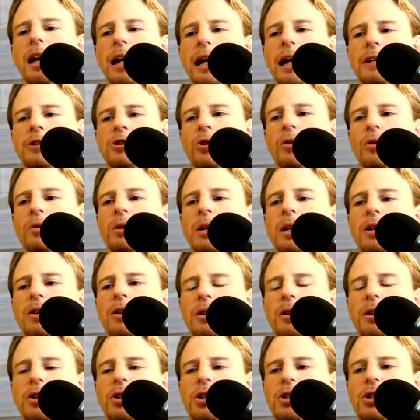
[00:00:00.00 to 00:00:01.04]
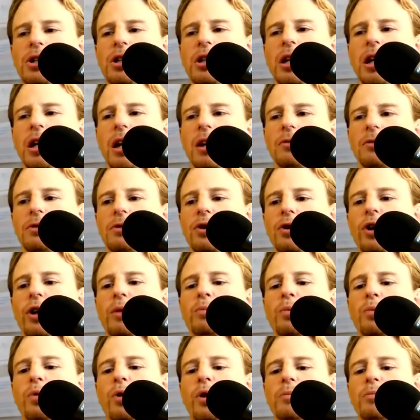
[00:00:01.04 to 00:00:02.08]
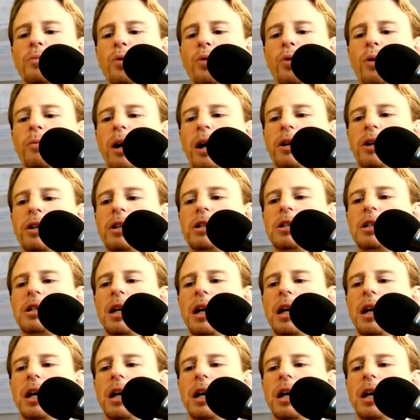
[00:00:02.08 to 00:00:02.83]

And so you know you just learn more and more about it.